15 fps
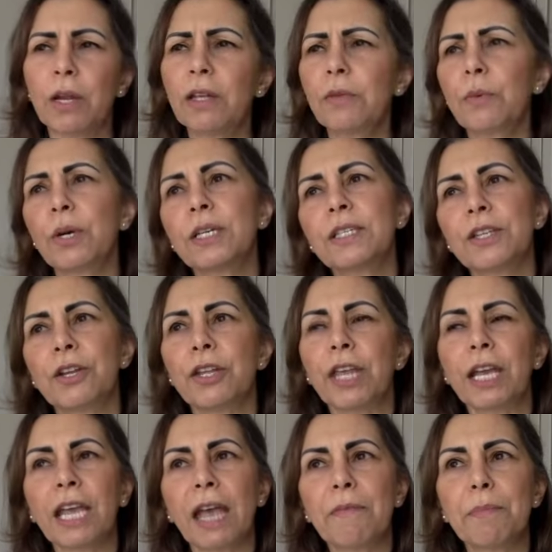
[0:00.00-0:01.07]
Otherwise, you know,
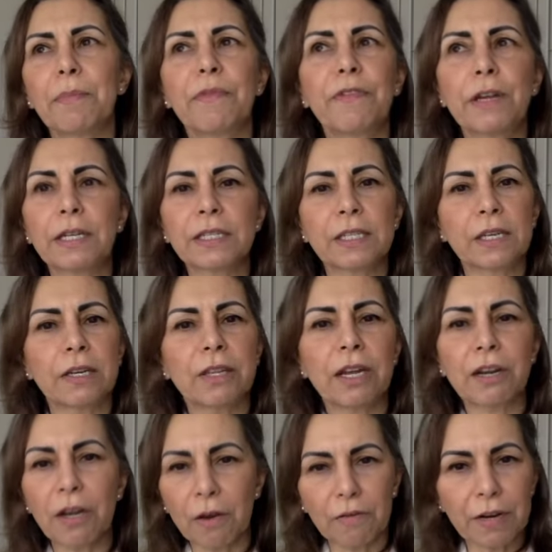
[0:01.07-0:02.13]
they can feel as though they're
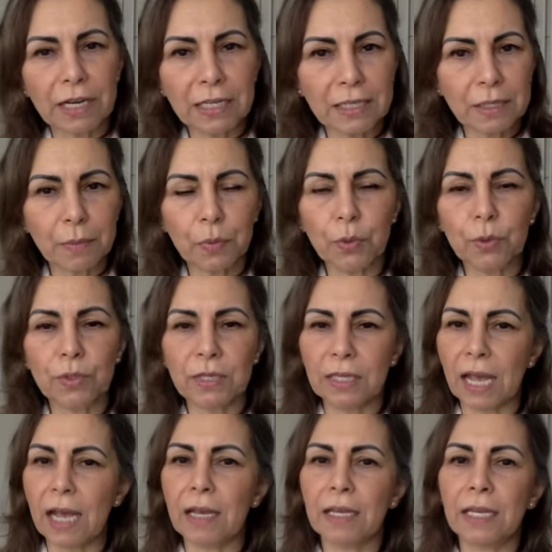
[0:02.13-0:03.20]
not very supported
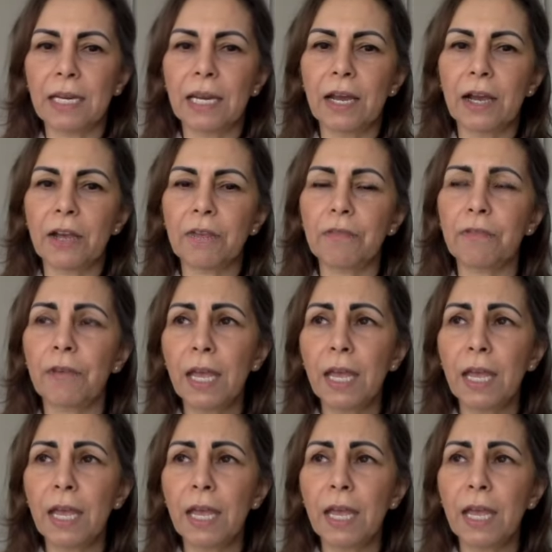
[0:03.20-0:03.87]
in life.